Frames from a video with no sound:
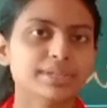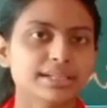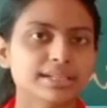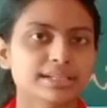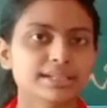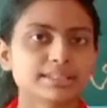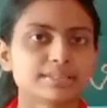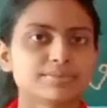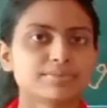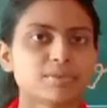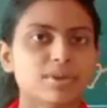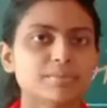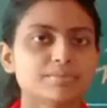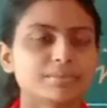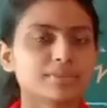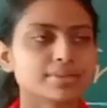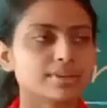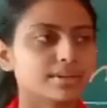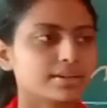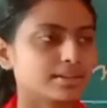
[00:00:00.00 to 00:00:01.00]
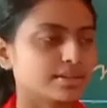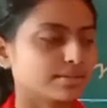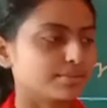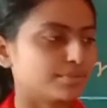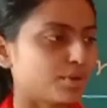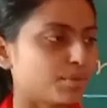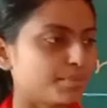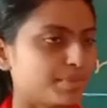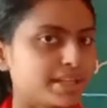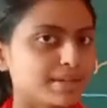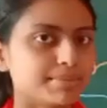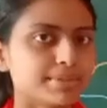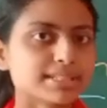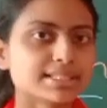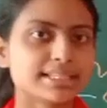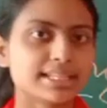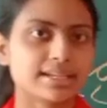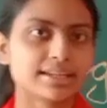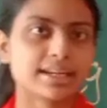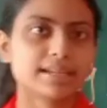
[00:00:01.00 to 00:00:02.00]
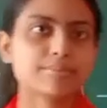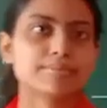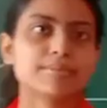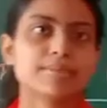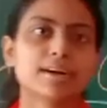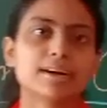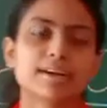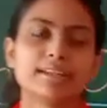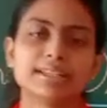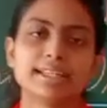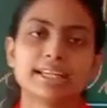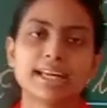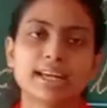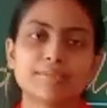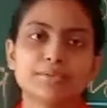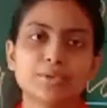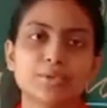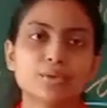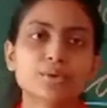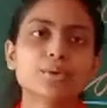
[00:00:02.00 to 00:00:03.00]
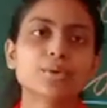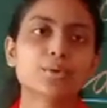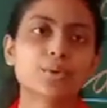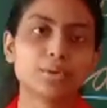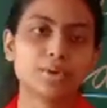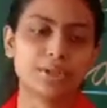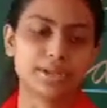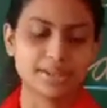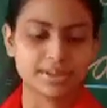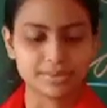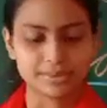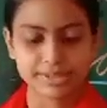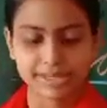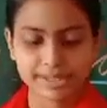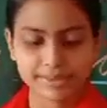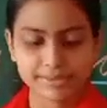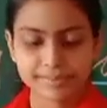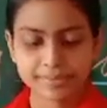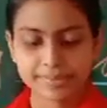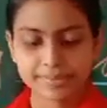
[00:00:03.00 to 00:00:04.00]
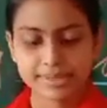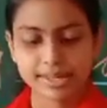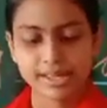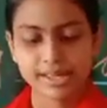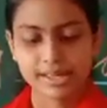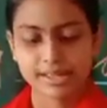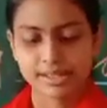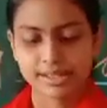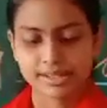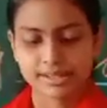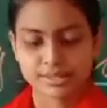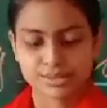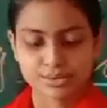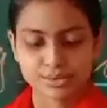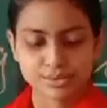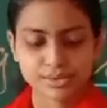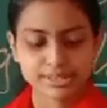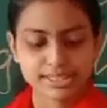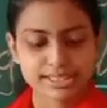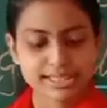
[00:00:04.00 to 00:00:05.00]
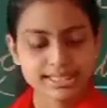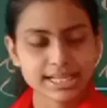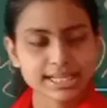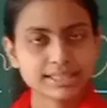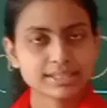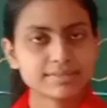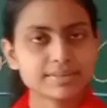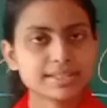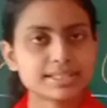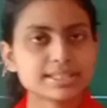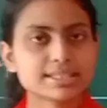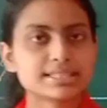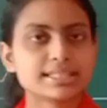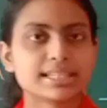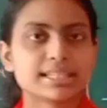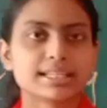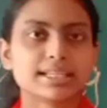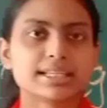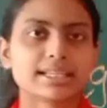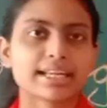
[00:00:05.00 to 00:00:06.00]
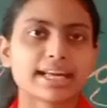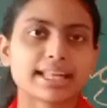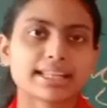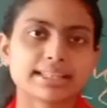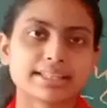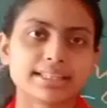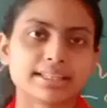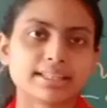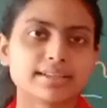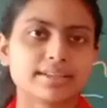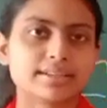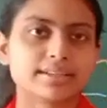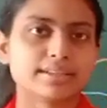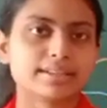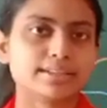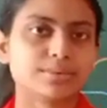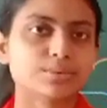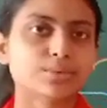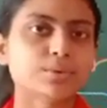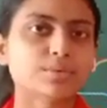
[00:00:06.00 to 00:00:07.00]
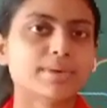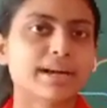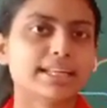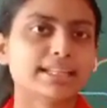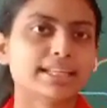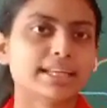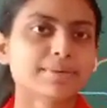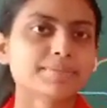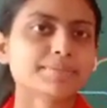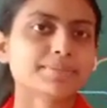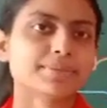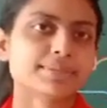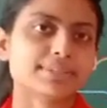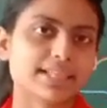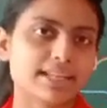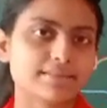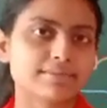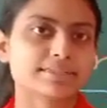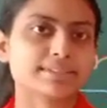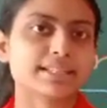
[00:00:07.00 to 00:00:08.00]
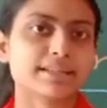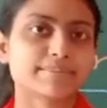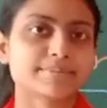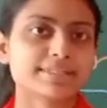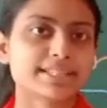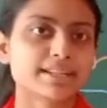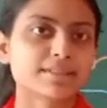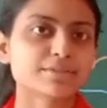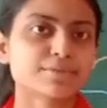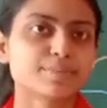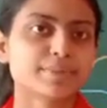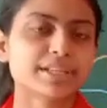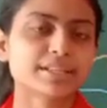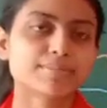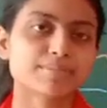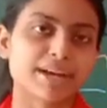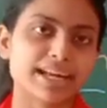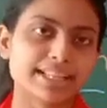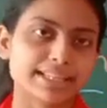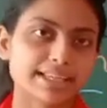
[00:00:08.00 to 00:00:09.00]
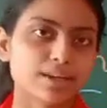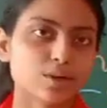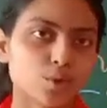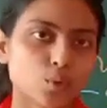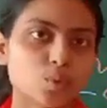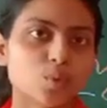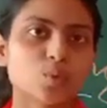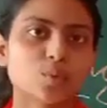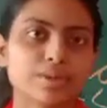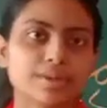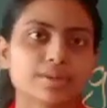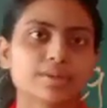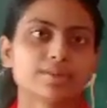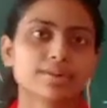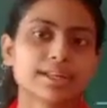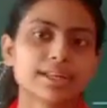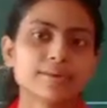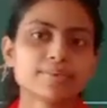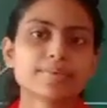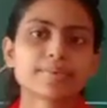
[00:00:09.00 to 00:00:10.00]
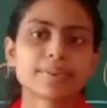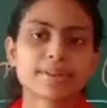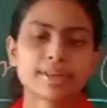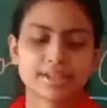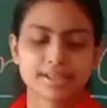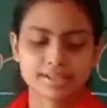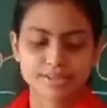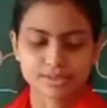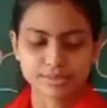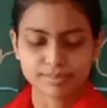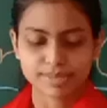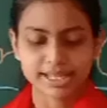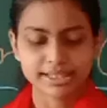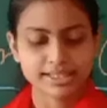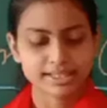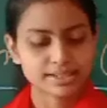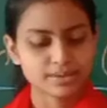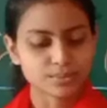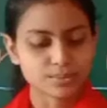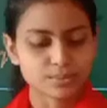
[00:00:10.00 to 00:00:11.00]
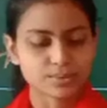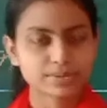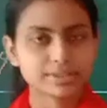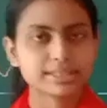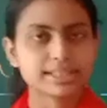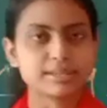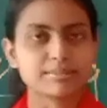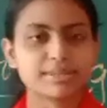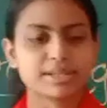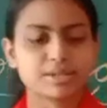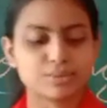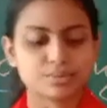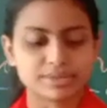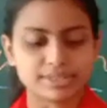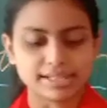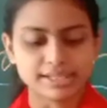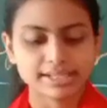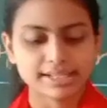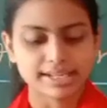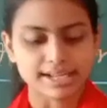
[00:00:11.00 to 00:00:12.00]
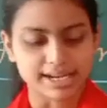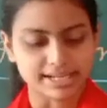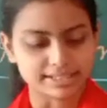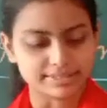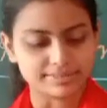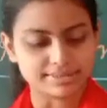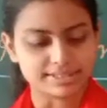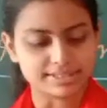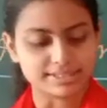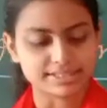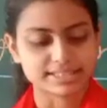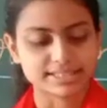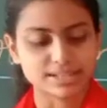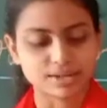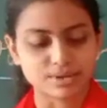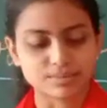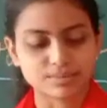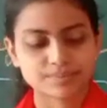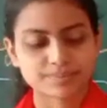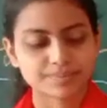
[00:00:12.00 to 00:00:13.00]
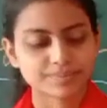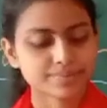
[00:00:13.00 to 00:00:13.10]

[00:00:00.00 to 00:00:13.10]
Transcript: bigger from babies. They have grown older. Okay, so these activities they can do by themselves. Themselves mean by their own. Okay, so by their own they may do their activities. Now,